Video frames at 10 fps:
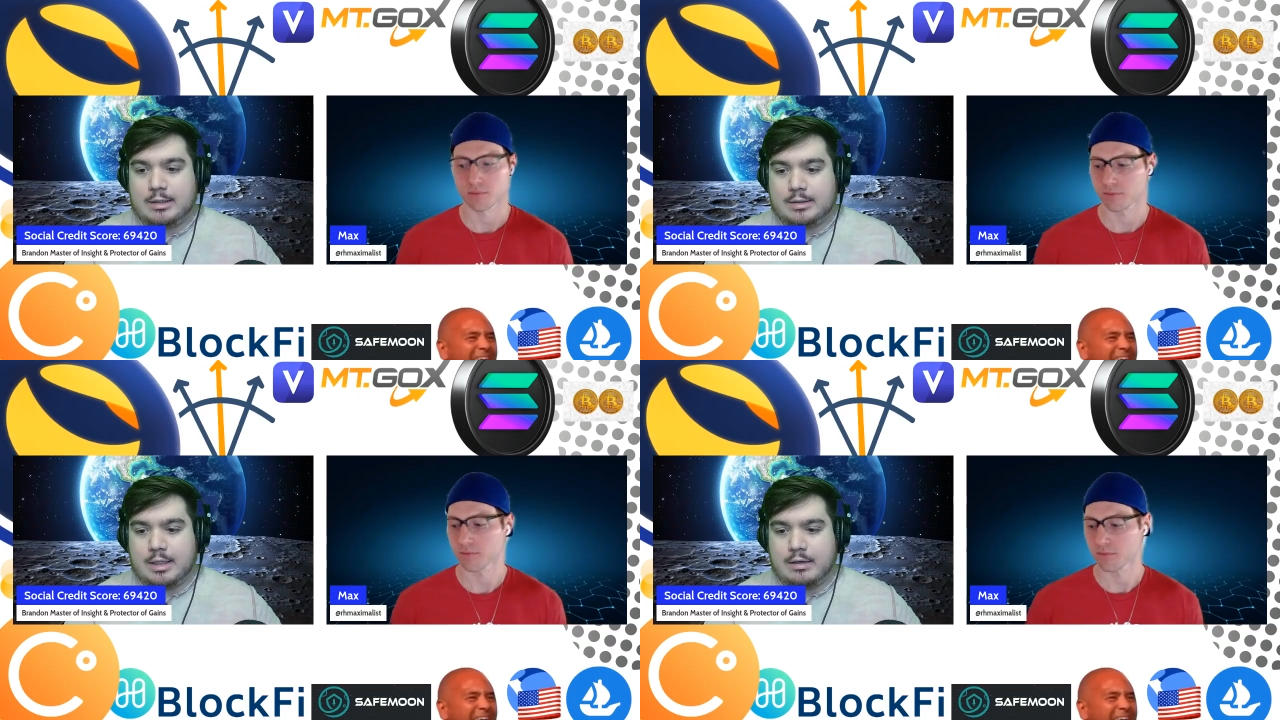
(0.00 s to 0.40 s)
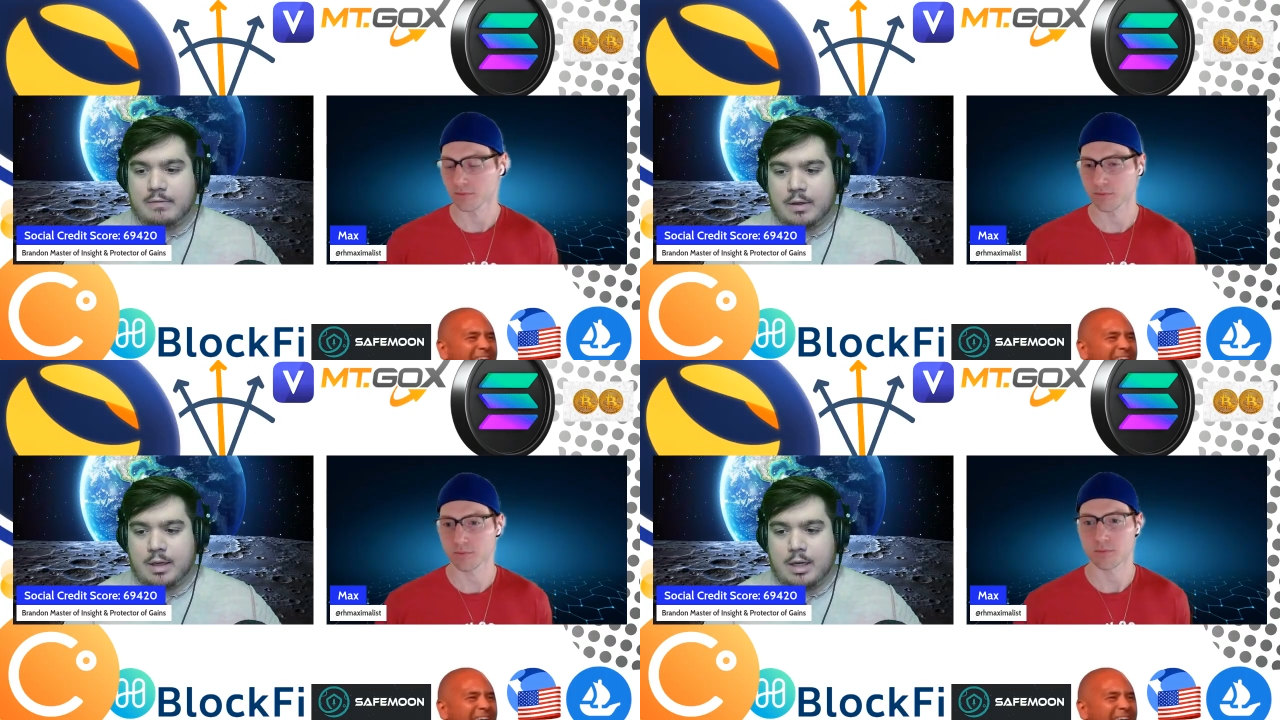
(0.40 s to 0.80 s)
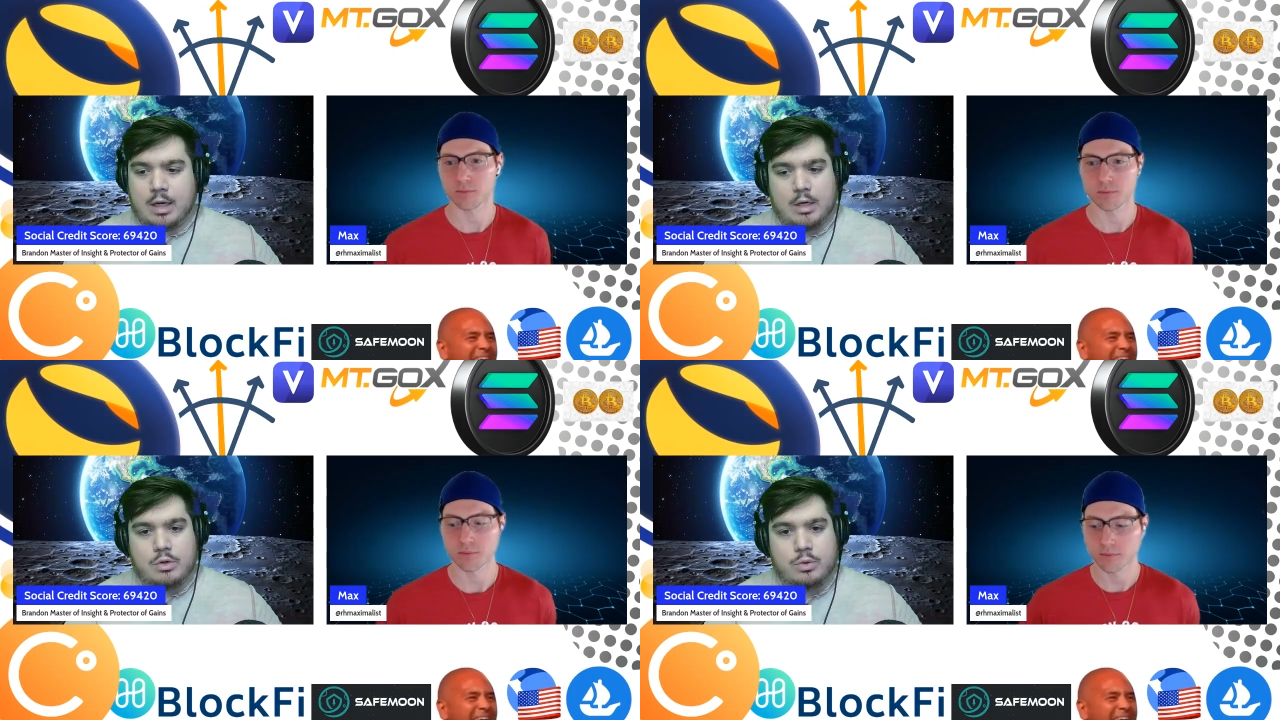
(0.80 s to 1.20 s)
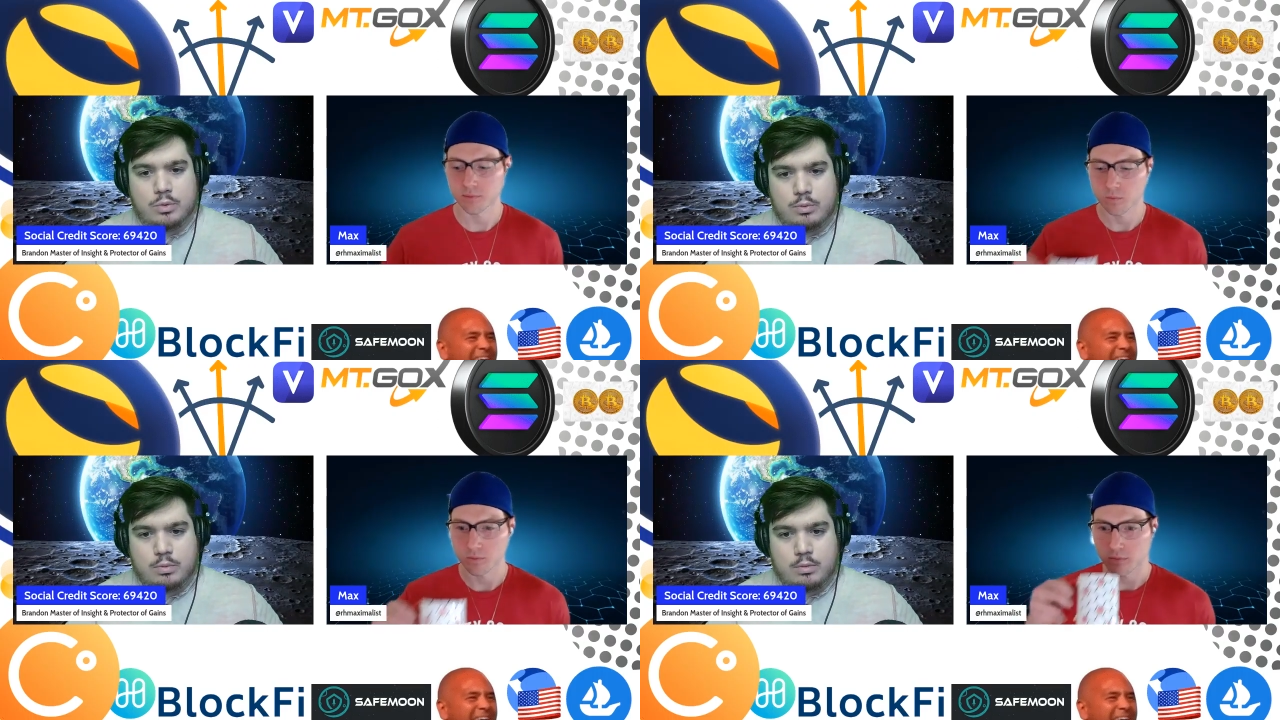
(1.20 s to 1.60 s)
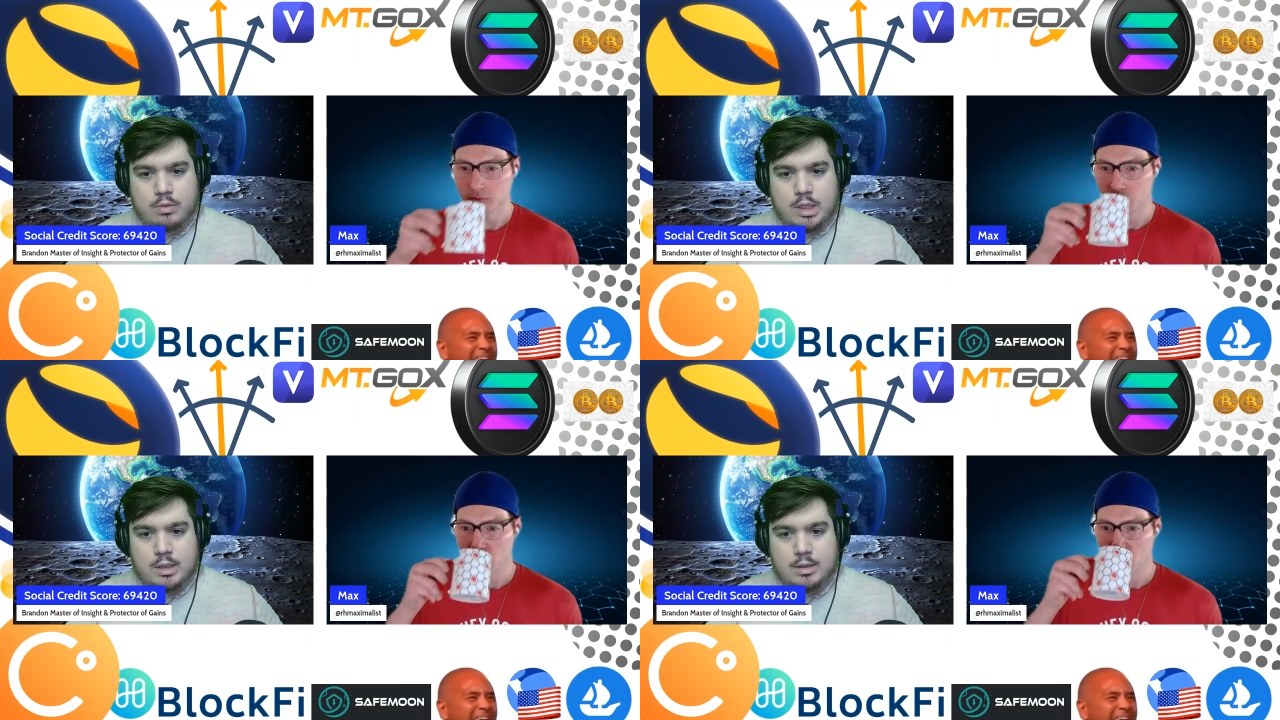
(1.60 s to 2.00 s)
Speaker 1: this is kind of a, mm-hmm. a new
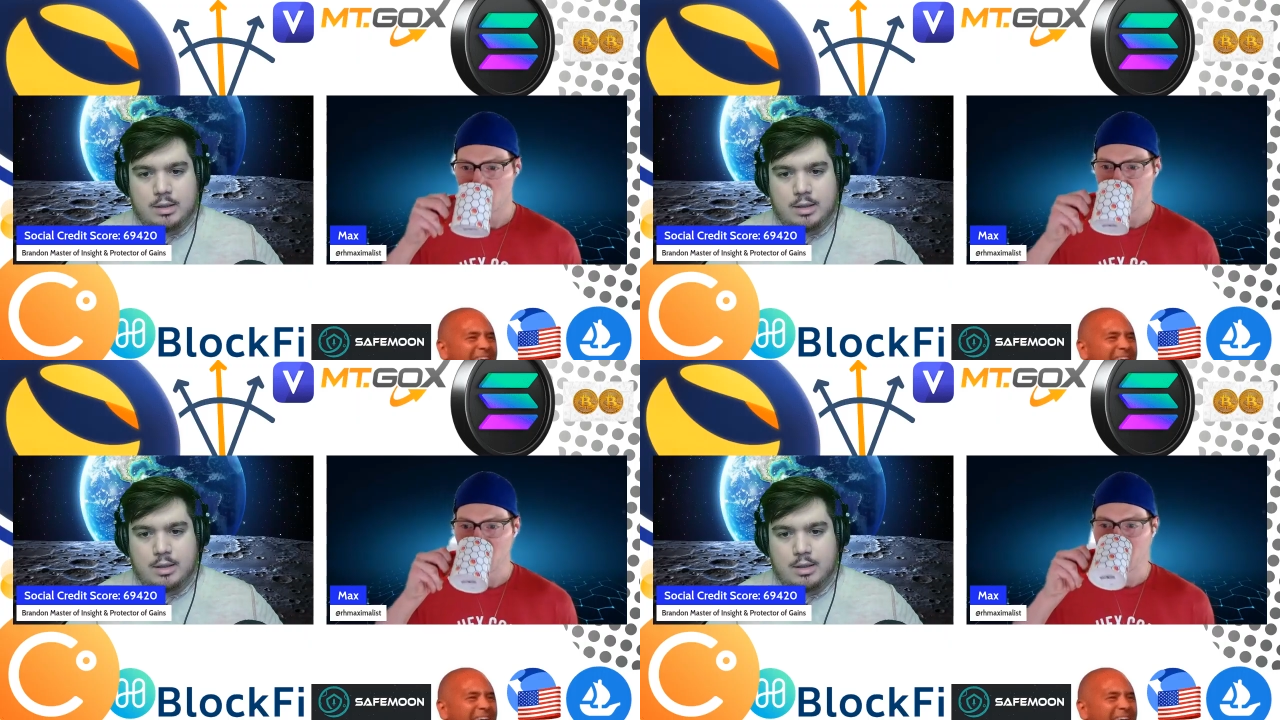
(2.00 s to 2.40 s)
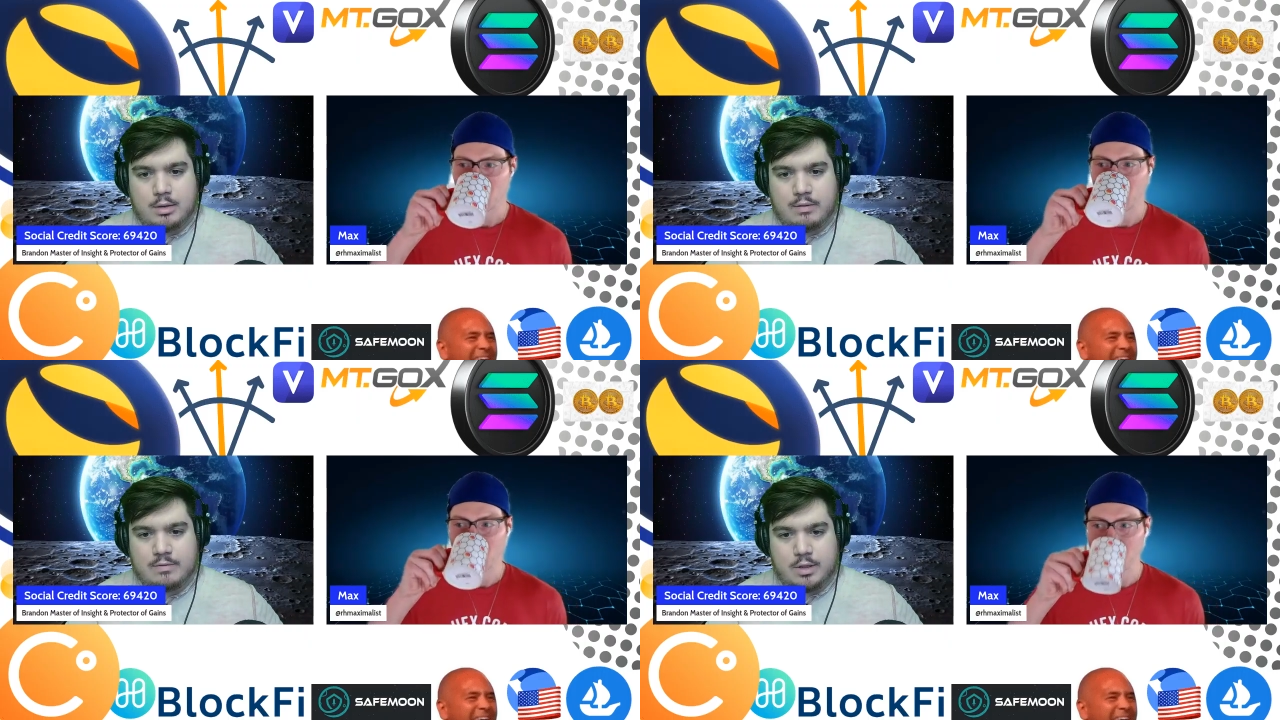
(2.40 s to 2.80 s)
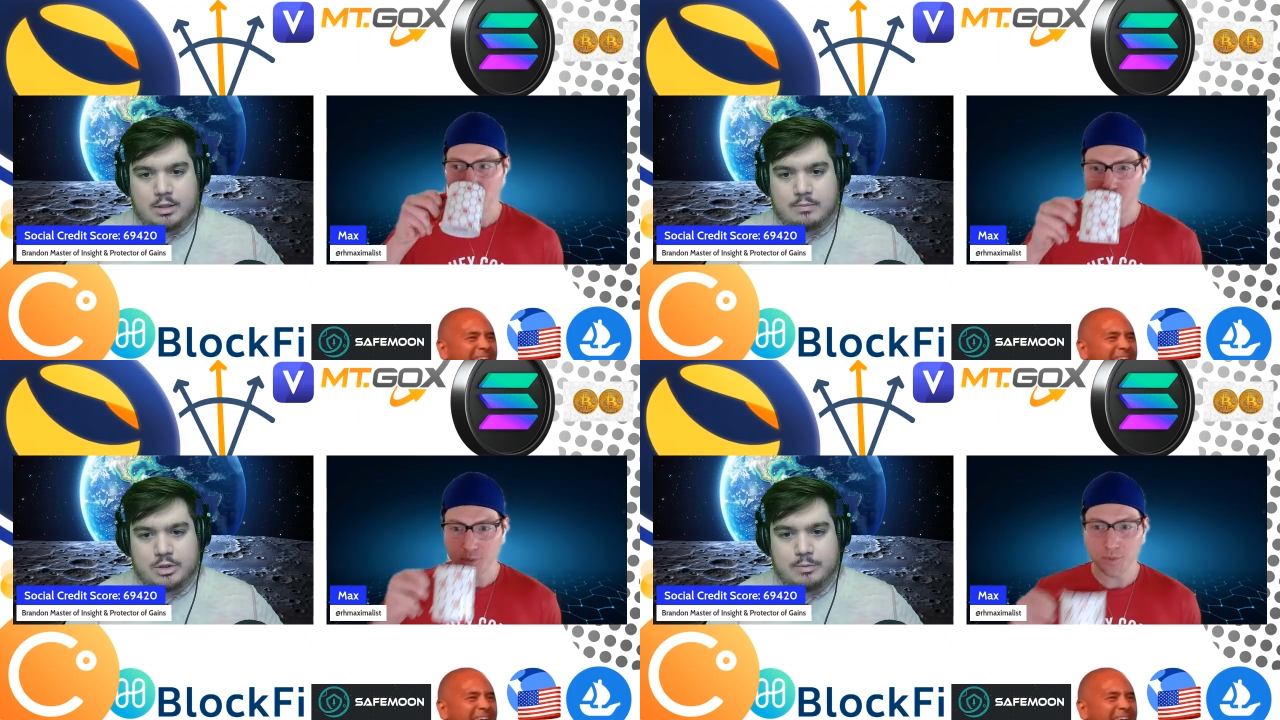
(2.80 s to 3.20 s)
thing uh, you haven't talked much